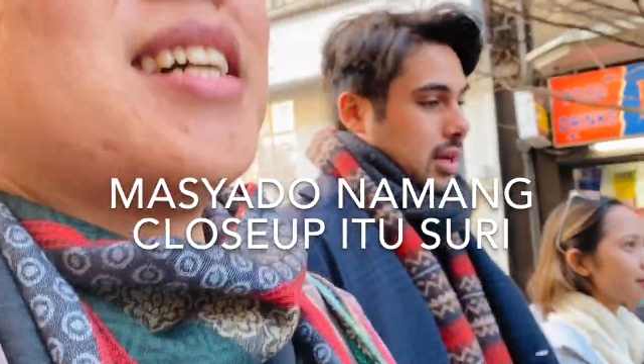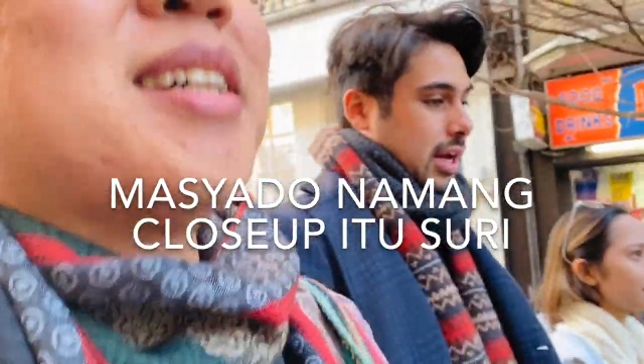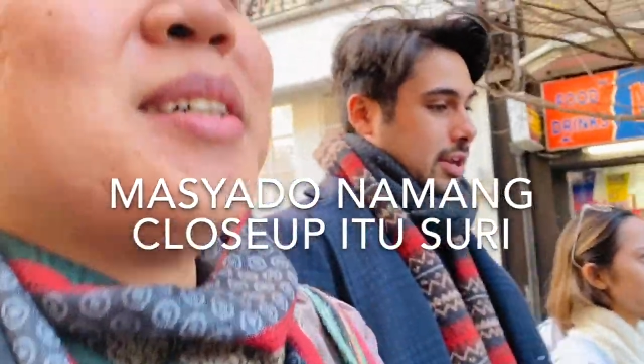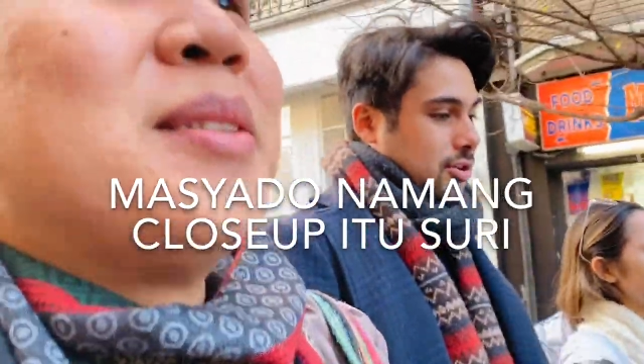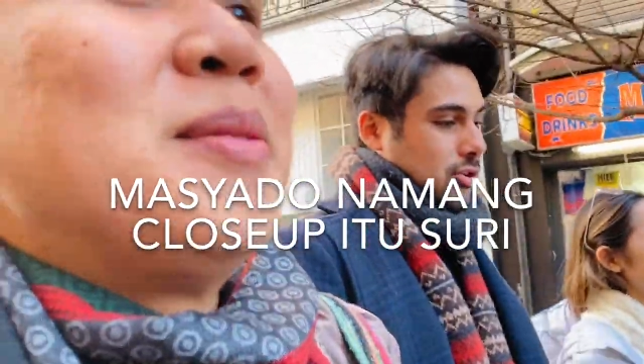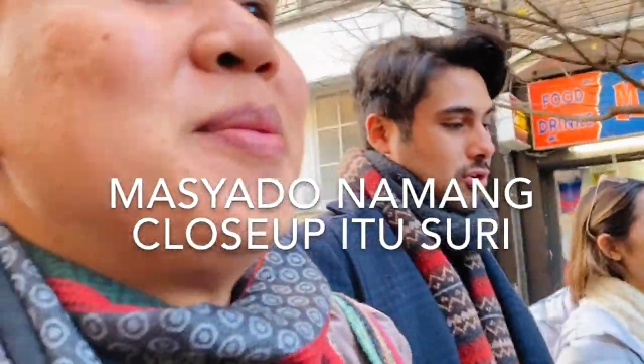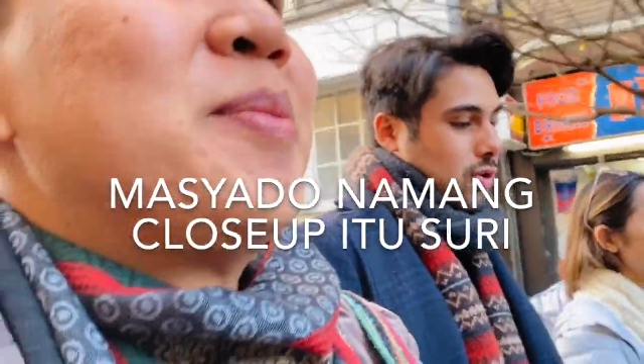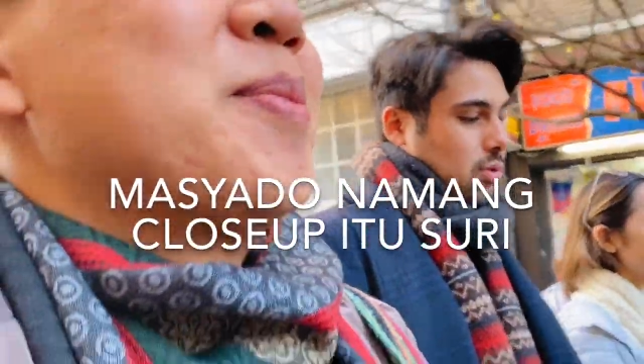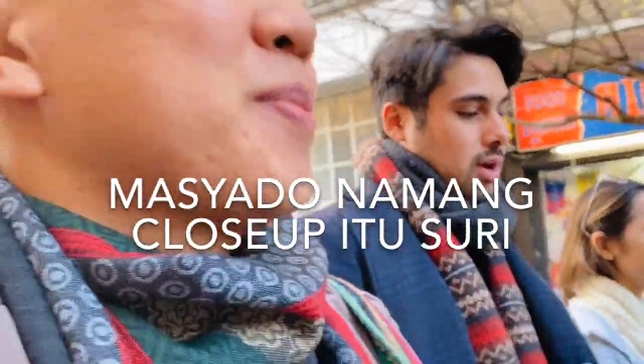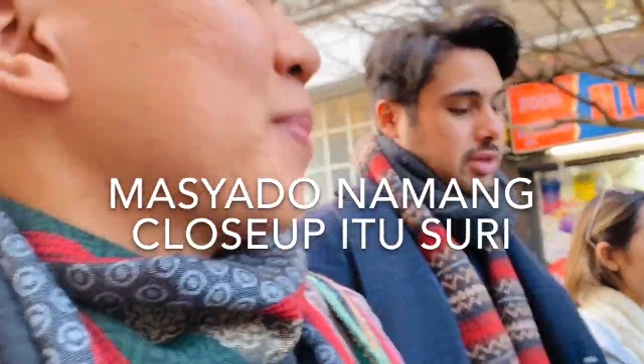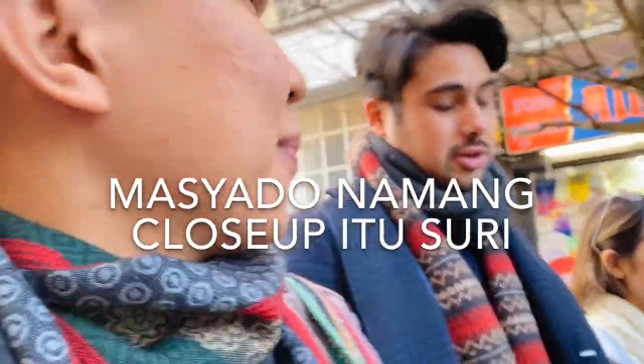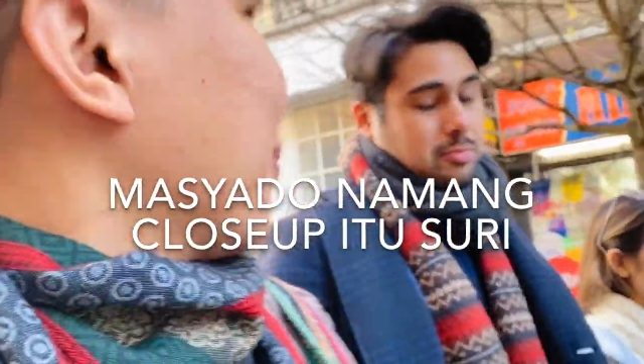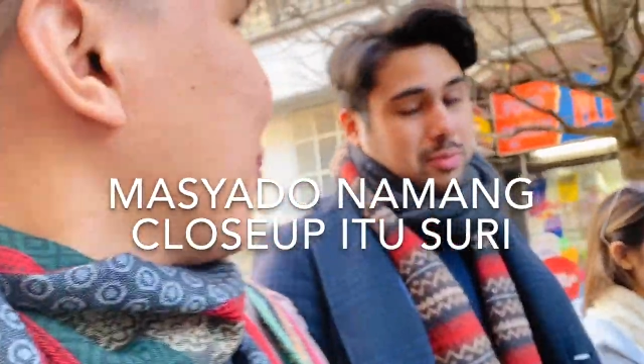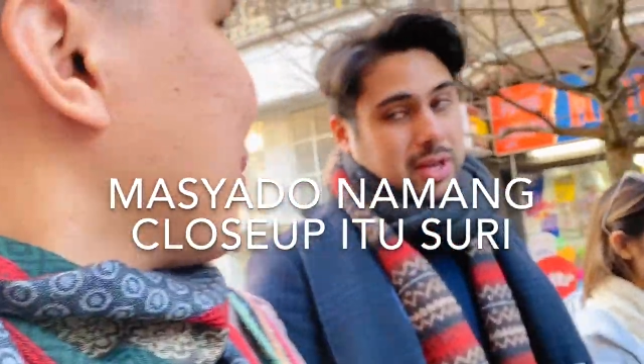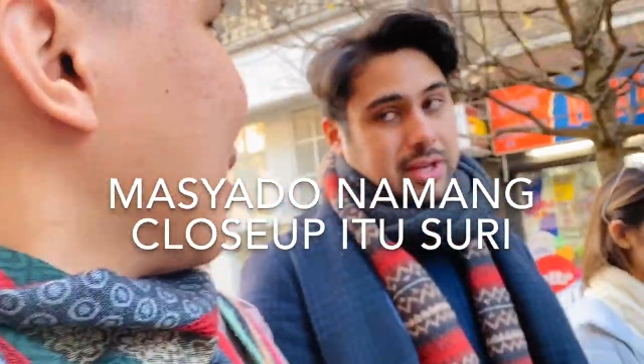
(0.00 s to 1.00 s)
And no
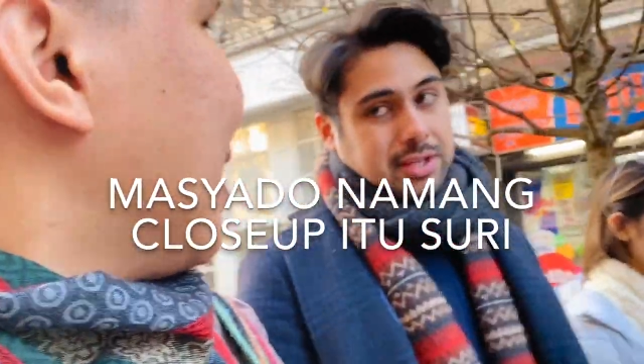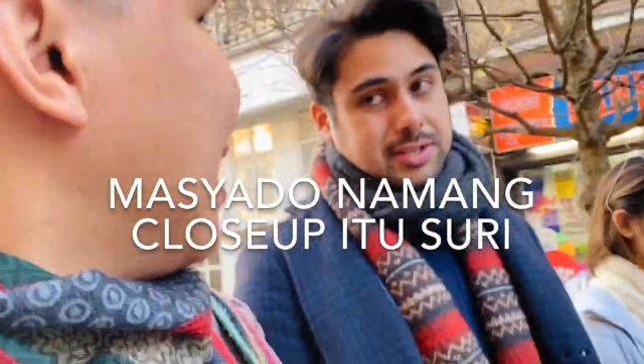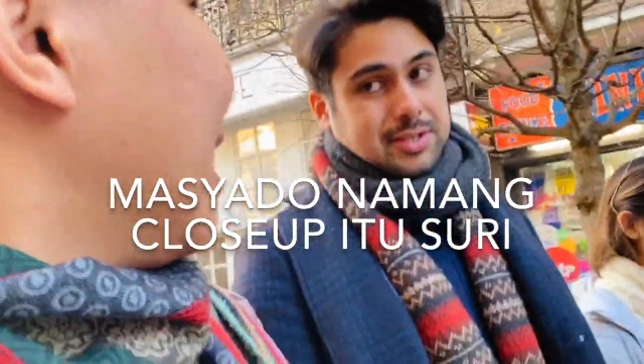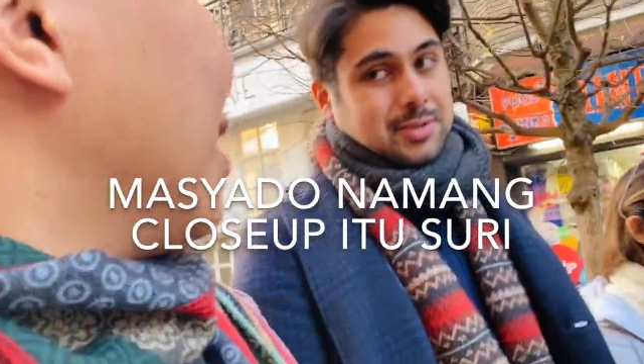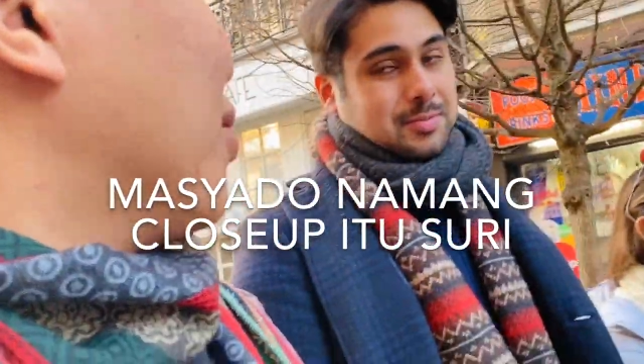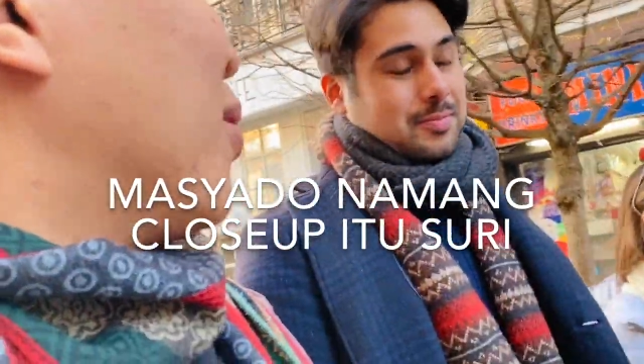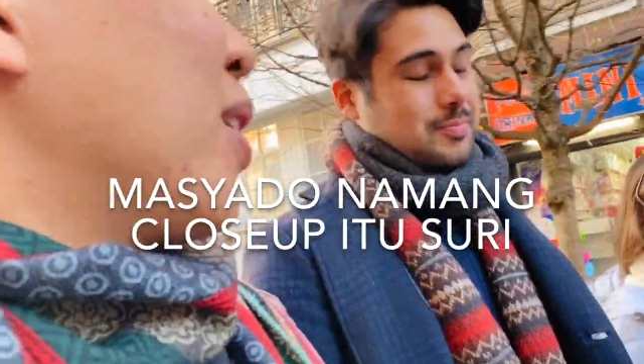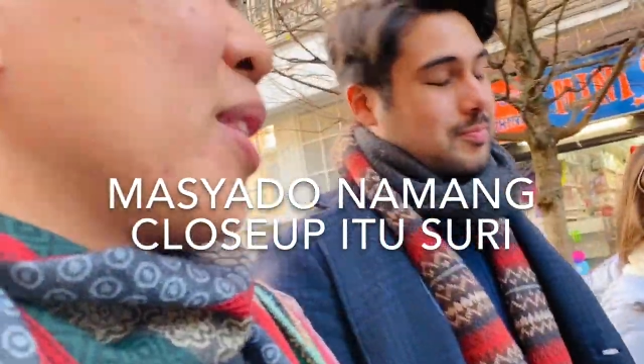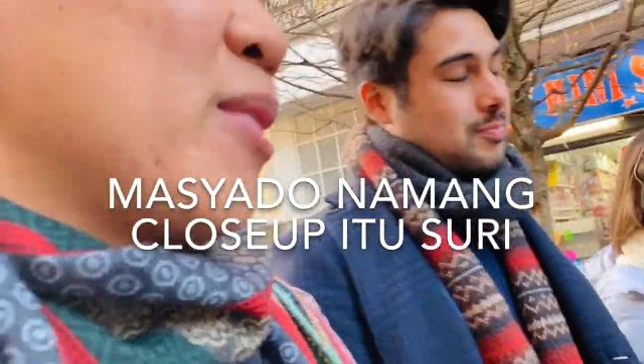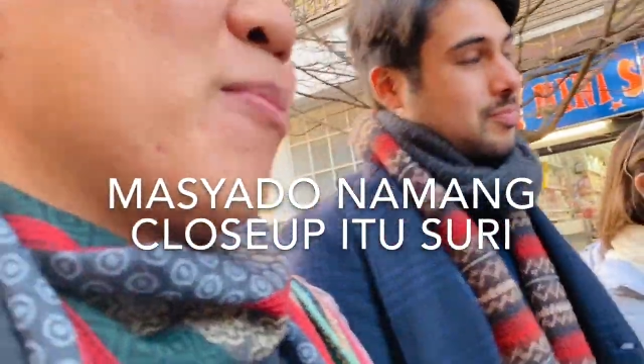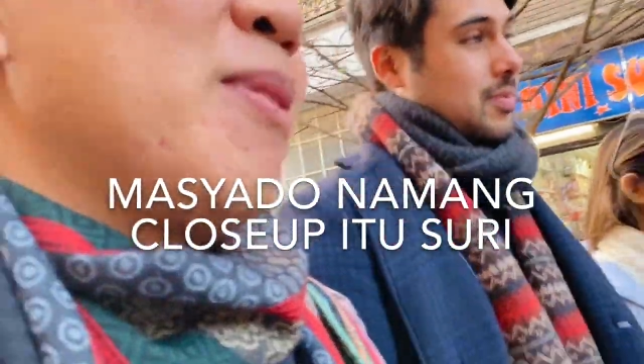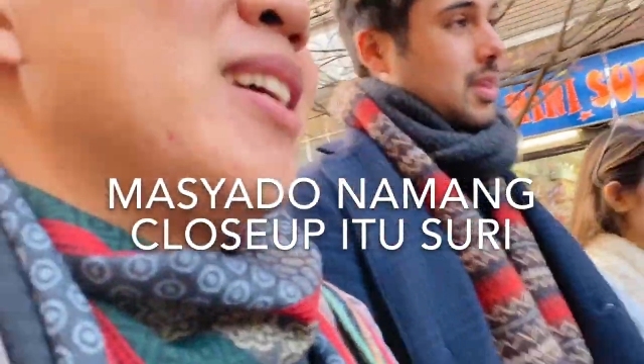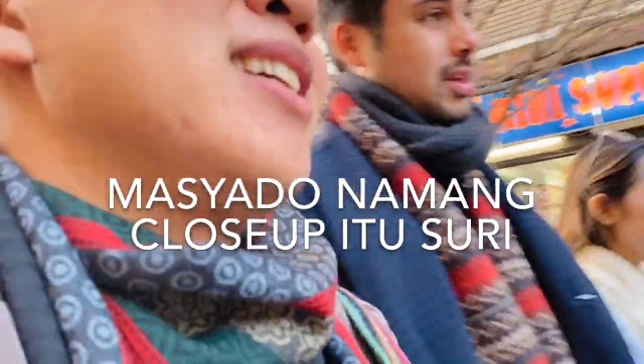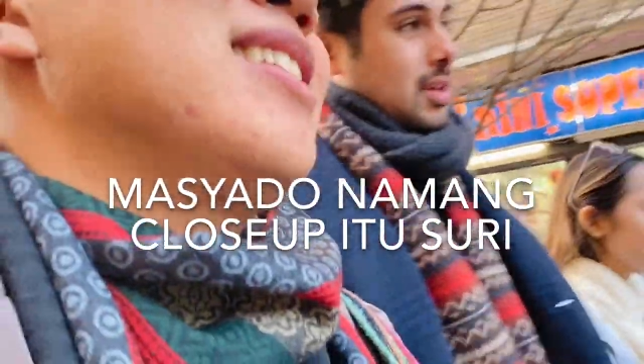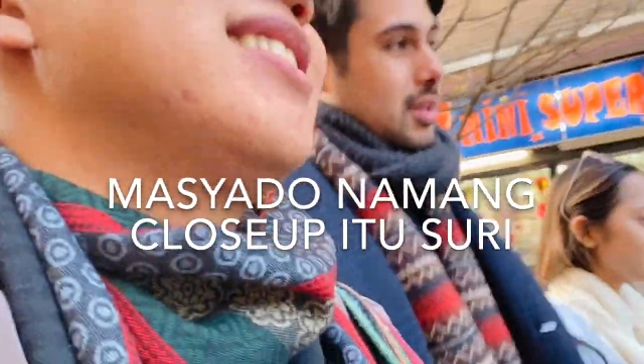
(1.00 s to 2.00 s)
other place. No other
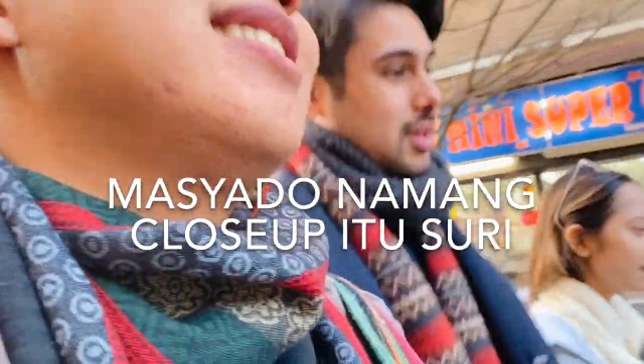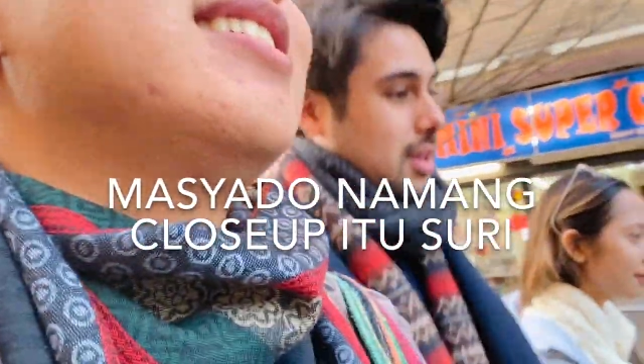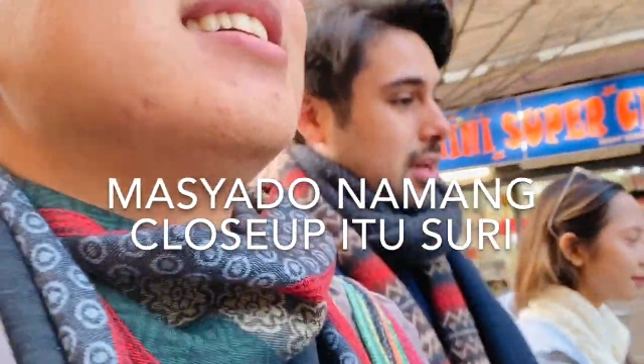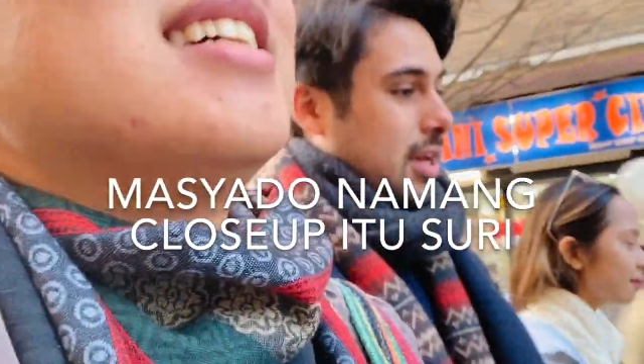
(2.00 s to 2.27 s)
place.